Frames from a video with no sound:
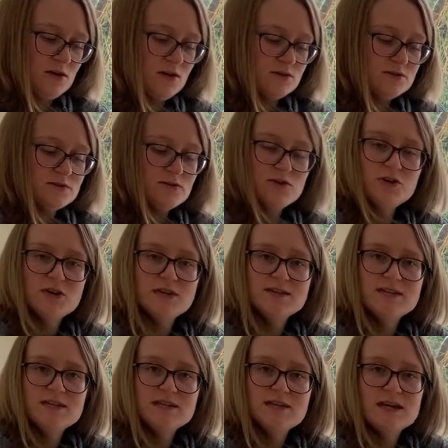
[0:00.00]
So you can
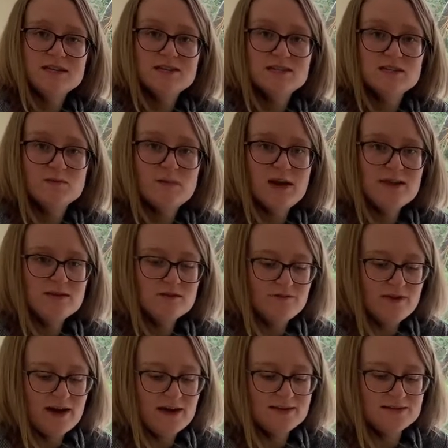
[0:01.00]
see that despite the
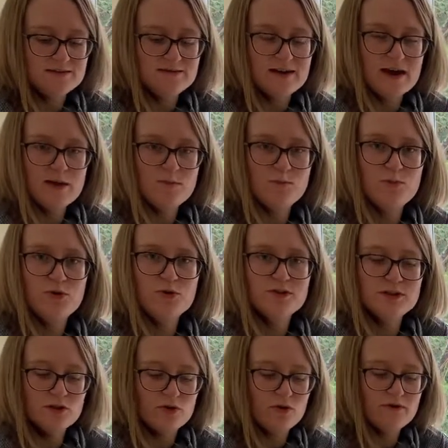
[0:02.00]
fact that I'm
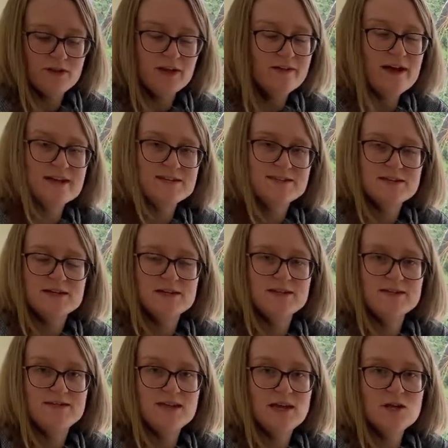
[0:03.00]
pulling on the elastic
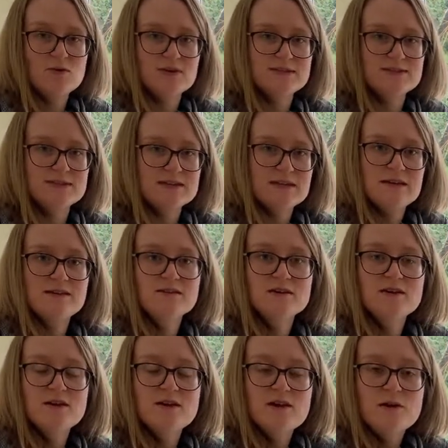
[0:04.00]
continuously,
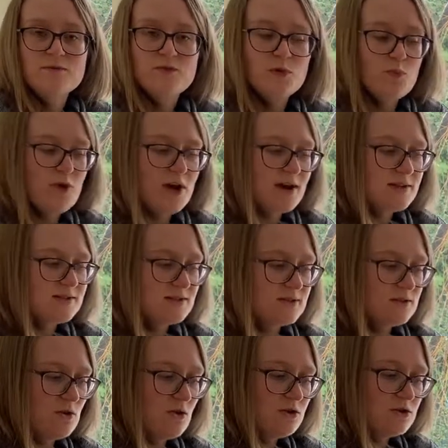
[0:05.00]
the brick
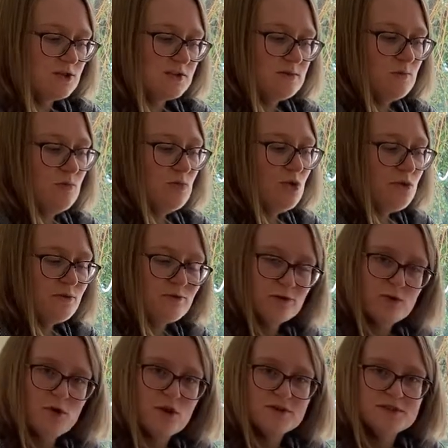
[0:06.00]
does not just move
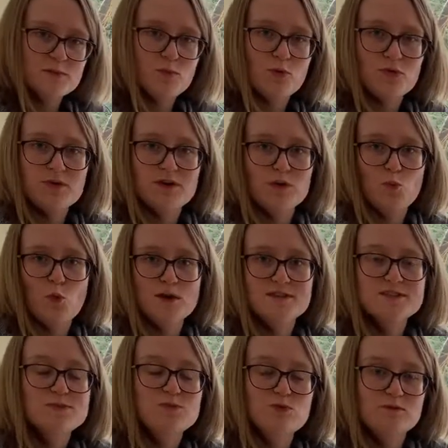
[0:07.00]
across the board in
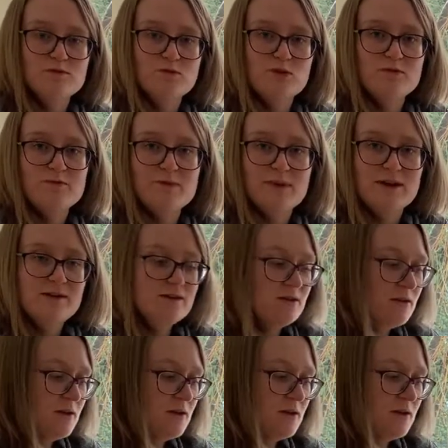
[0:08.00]
one smooth movement.